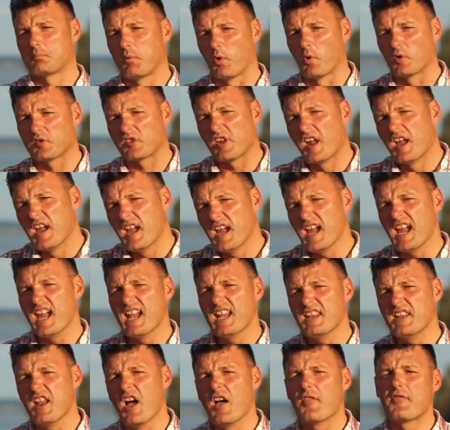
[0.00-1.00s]
sports
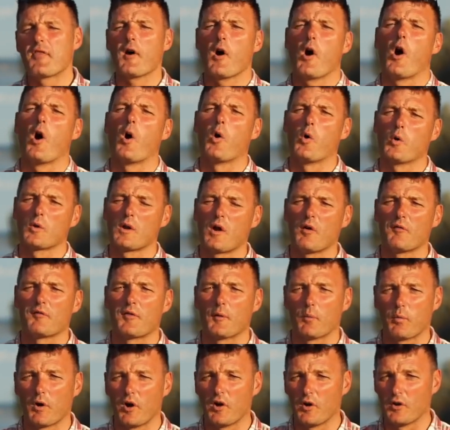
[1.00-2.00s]
in the whole of
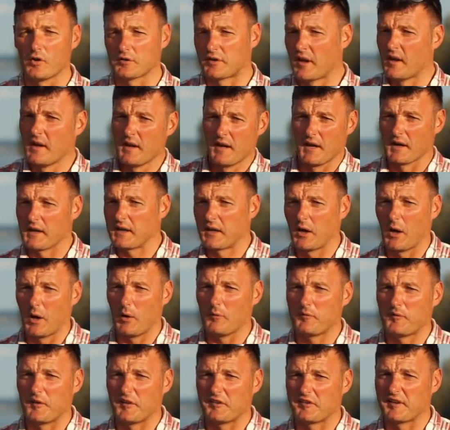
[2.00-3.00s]
the world, and
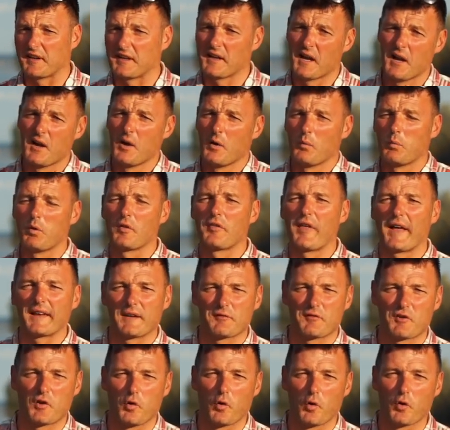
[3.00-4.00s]
carp fishing, well, that
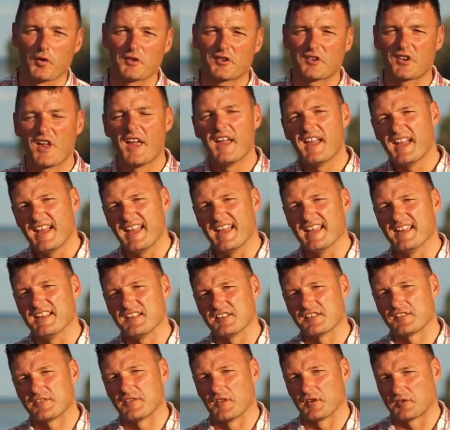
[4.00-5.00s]
of course
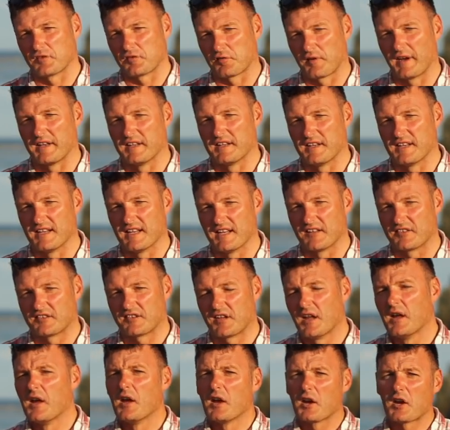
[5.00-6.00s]
is the
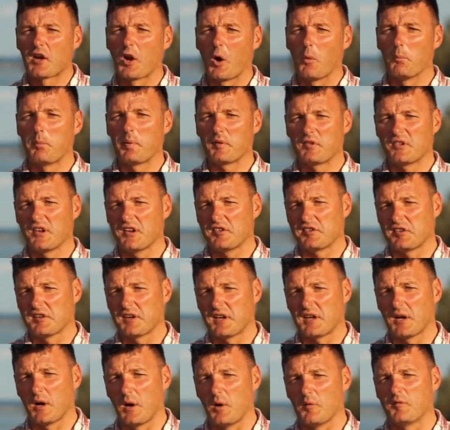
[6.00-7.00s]
trendiest.
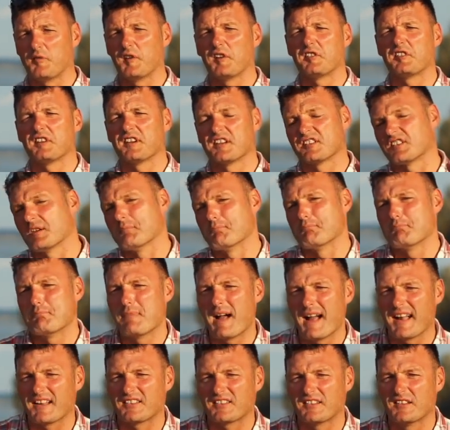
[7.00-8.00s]
Competition carp fishing is a
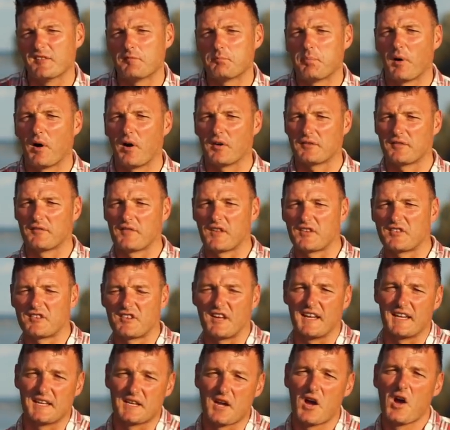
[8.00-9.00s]
massive part of the
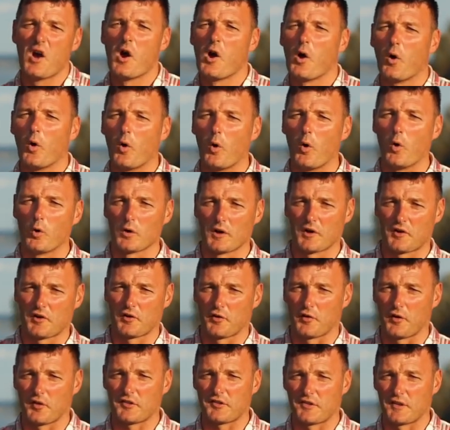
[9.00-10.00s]
scene all
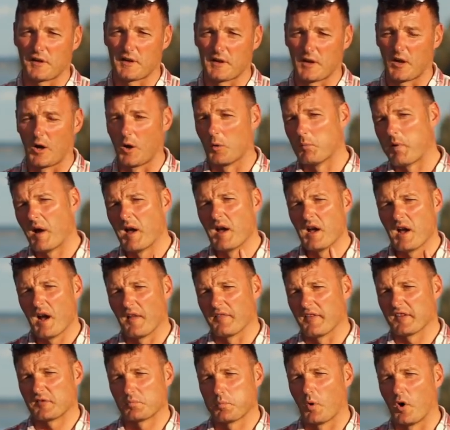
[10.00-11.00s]
across the globe,
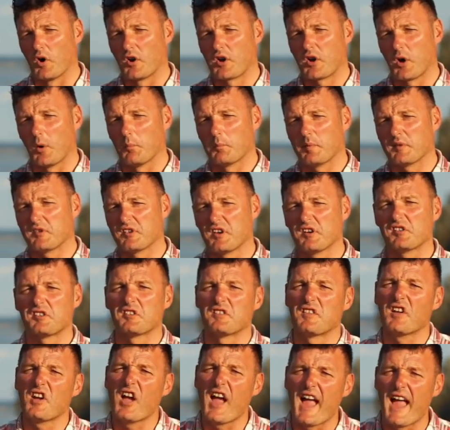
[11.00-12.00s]
and there's one
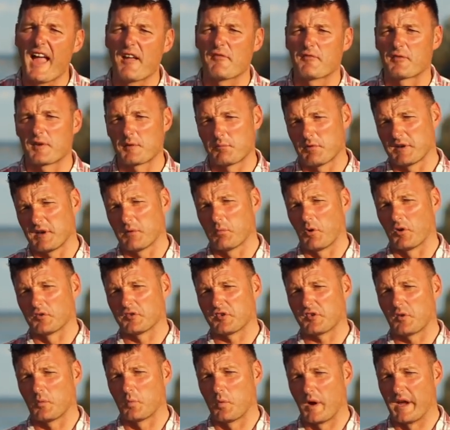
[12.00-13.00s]
competition that everybody
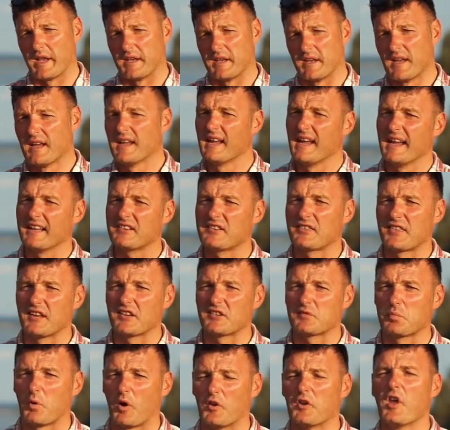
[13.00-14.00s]
wants to win. It's
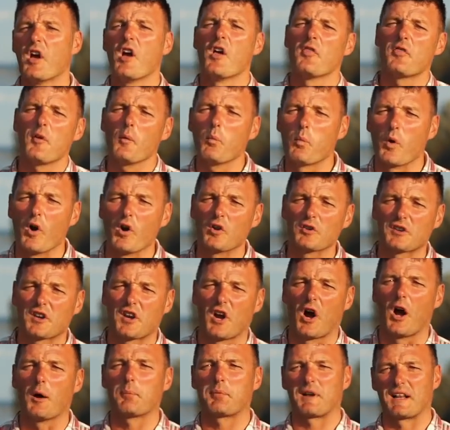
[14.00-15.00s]
this one, the World
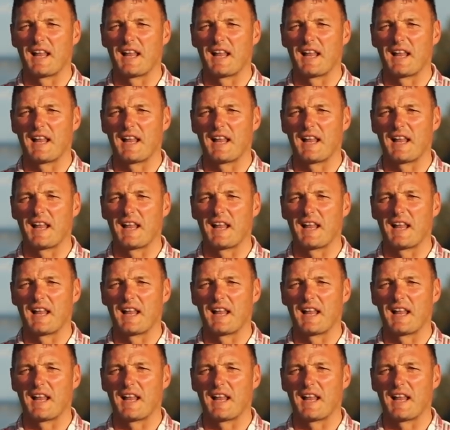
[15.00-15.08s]
Carp